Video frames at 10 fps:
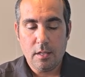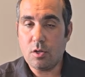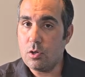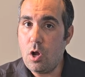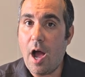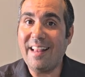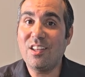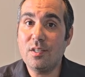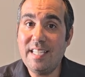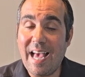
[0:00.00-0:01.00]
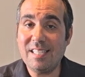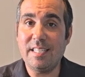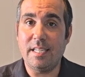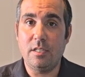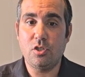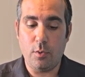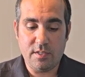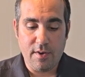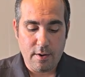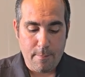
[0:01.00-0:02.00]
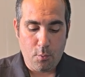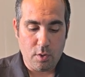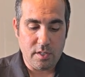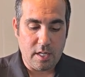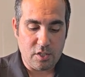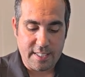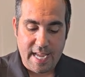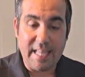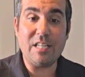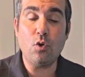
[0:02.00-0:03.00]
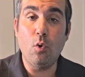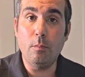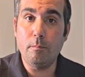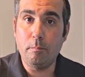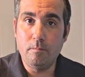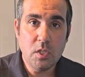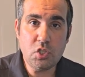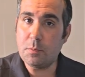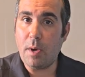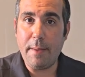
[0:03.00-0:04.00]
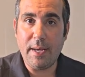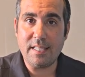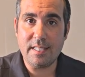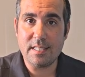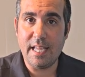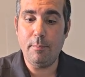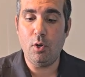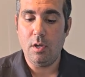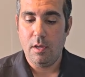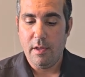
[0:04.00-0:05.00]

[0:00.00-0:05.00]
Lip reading: They're not. They're tested. So it's very important to understand that. Don't just bypass this label.